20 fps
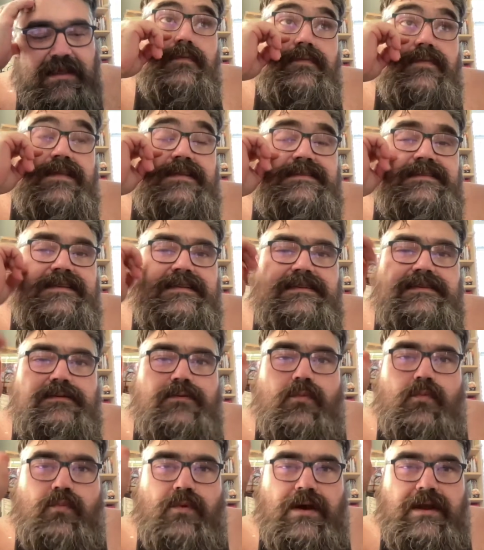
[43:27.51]
This is
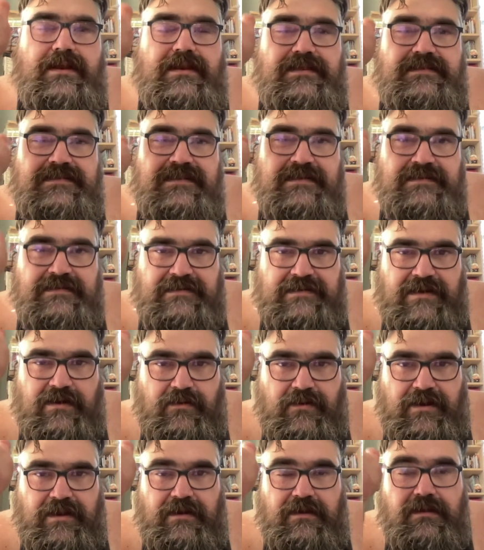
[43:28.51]
what is
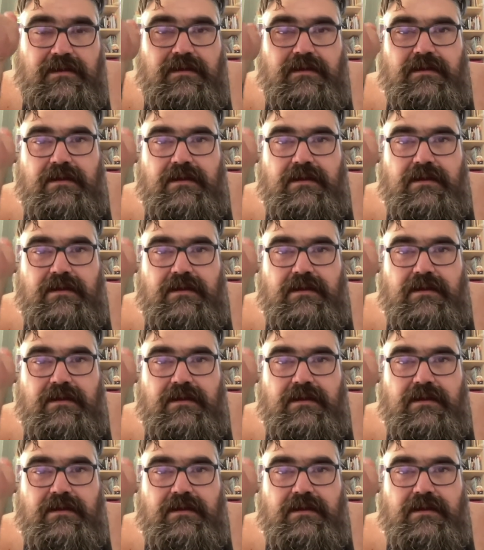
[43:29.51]
endearing